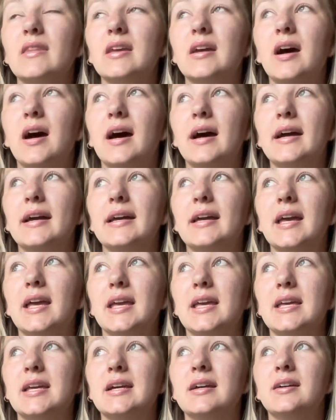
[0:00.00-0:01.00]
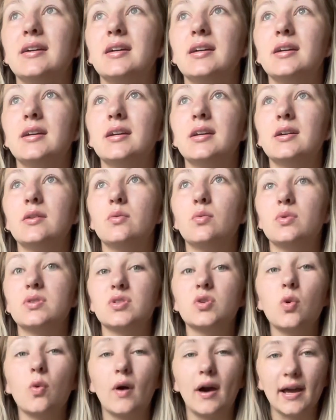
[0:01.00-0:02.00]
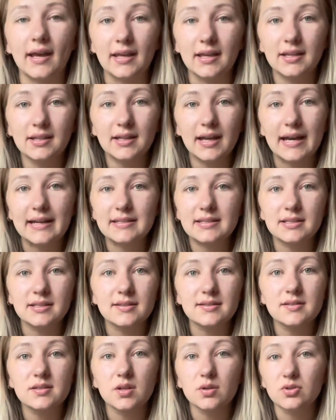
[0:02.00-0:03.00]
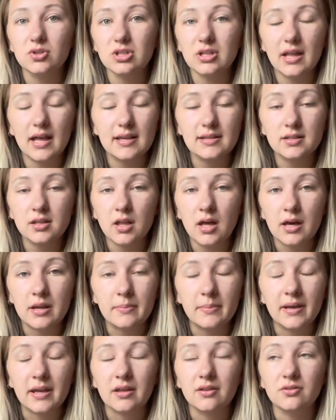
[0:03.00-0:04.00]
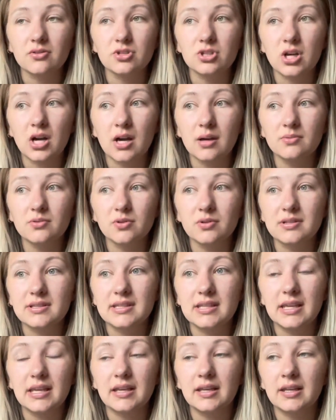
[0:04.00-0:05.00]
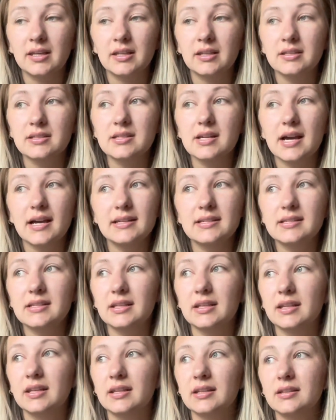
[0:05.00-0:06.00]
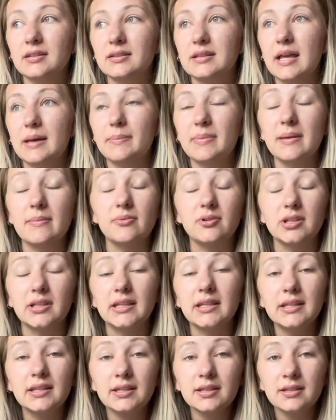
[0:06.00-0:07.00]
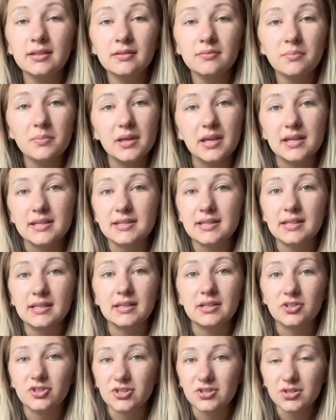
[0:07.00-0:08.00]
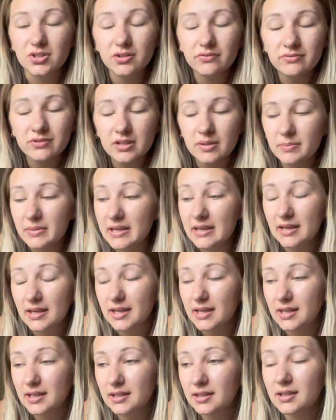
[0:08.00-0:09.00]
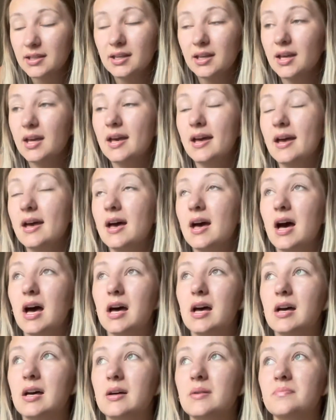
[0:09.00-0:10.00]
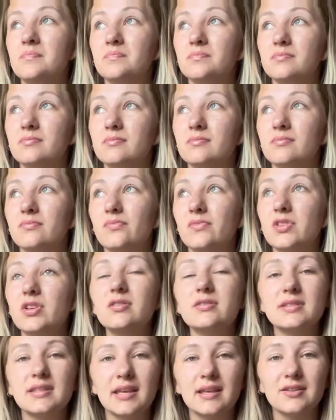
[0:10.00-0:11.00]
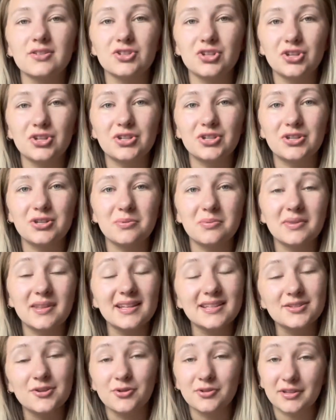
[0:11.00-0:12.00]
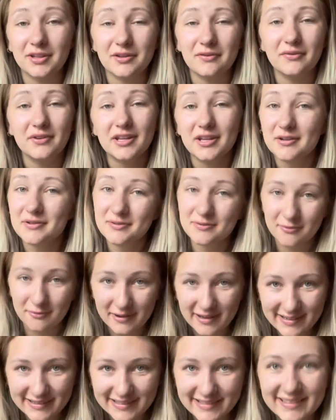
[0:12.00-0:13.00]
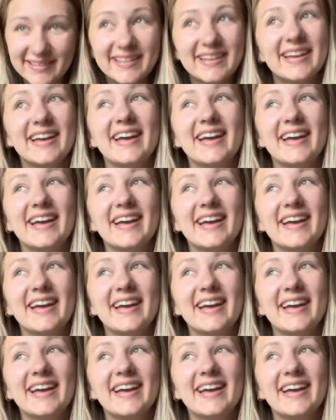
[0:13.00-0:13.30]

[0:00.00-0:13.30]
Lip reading: I was quiet. I didn't socialize a lot at my other job towards the end. I didn't let people in because they didn't deserve to be in. There's things you can do, but that's a whole nother video as well.